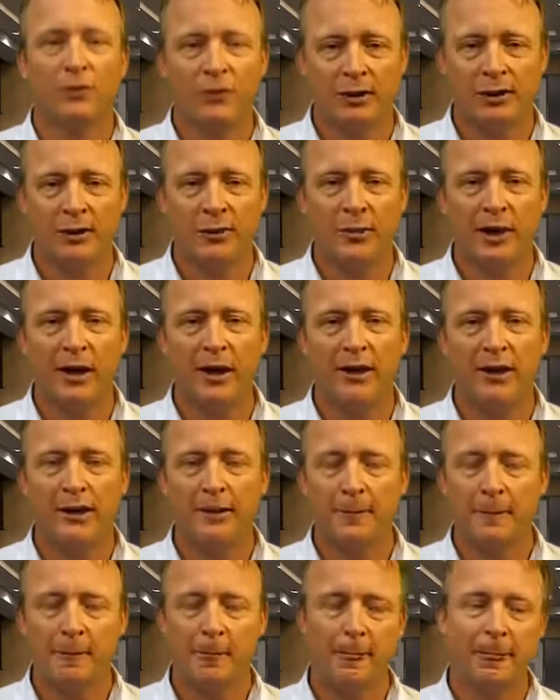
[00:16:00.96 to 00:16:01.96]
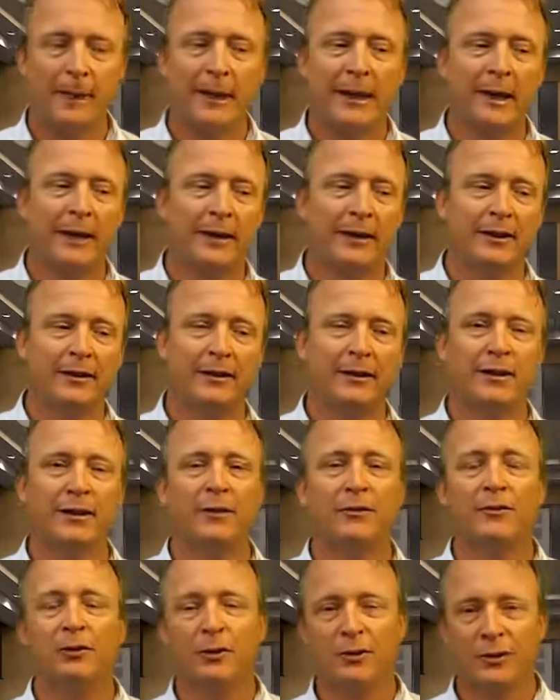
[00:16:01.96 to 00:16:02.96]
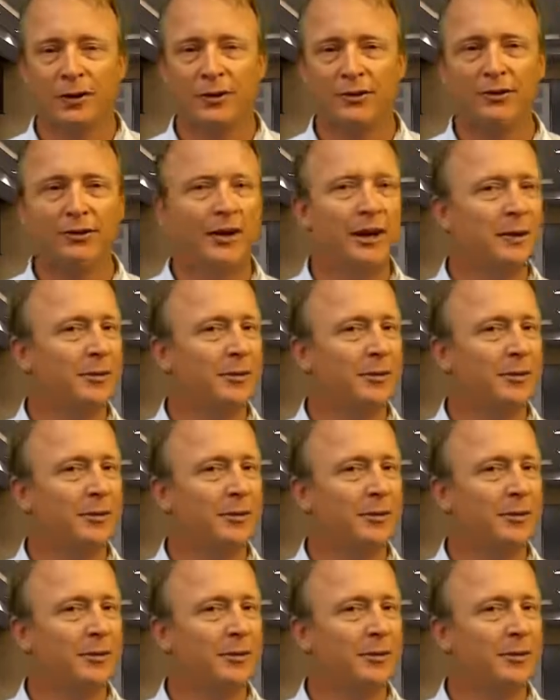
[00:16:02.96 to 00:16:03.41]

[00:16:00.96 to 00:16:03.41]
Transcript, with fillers: you've heard about it, and of course,